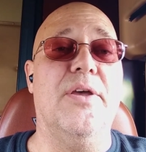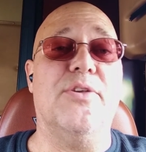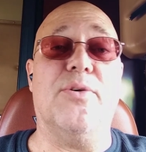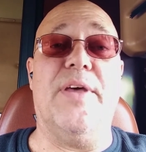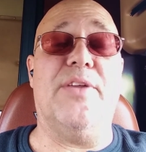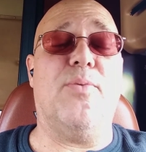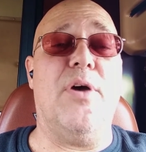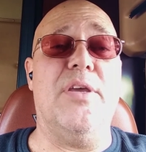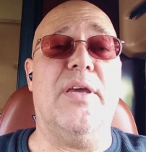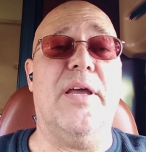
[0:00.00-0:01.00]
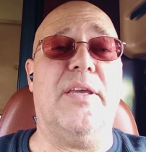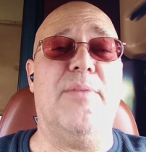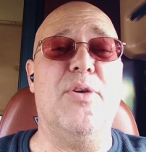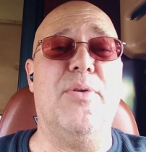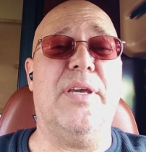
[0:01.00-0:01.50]
So that's why you got to
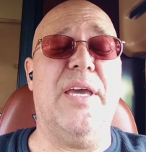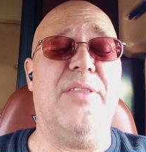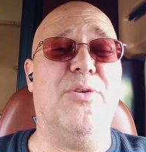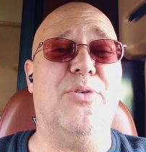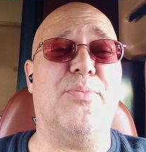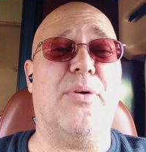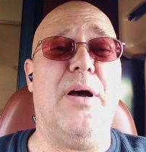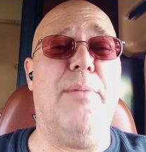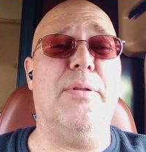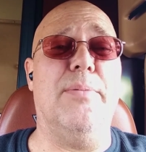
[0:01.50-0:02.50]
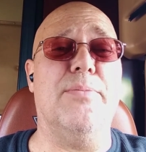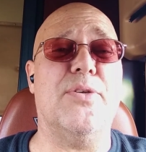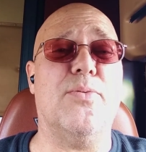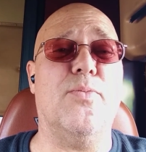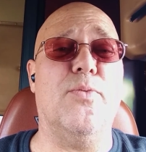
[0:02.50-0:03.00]
communicate those
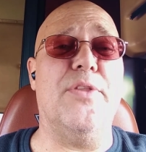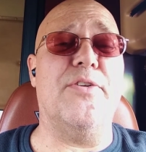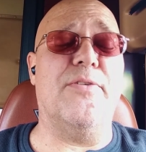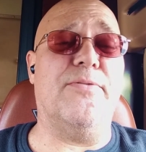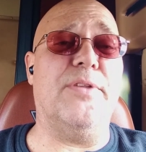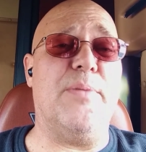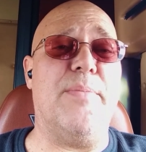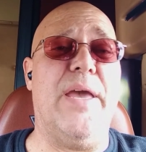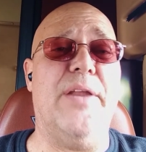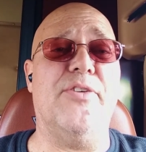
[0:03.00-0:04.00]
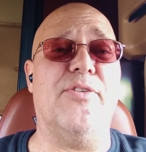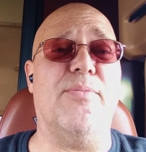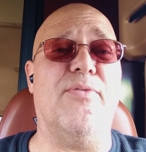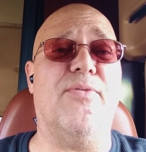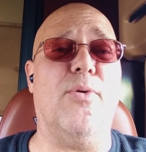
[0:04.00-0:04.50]
problems with your fleet manager
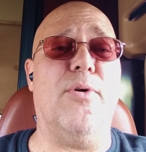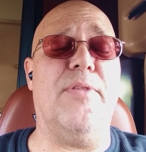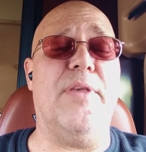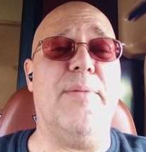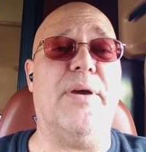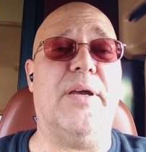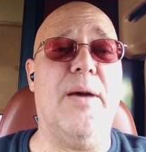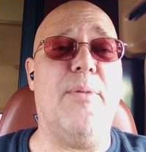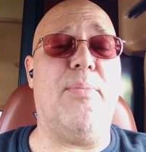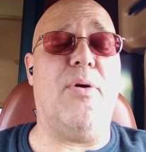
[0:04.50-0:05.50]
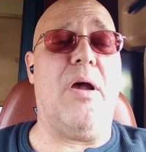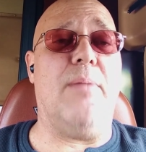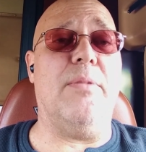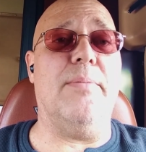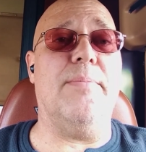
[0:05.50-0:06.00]
before they become a
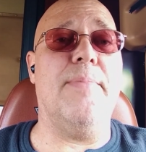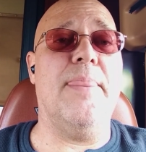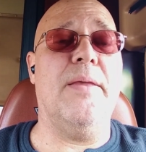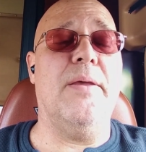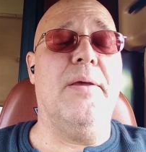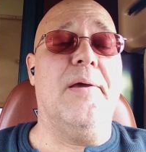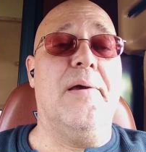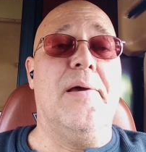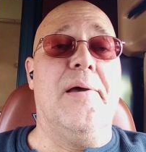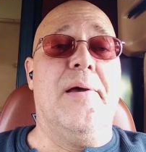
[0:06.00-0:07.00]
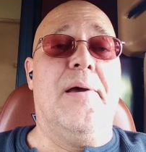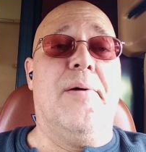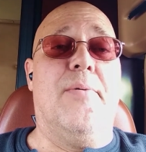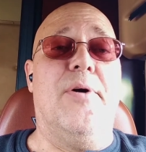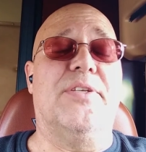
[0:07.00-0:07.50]
problem.
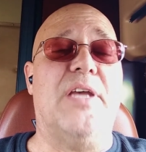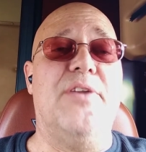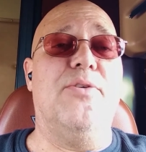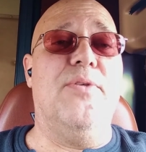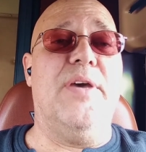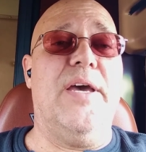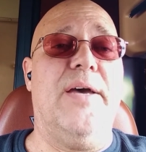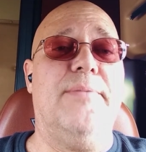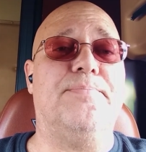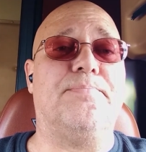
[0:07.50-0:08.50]
Once I do that,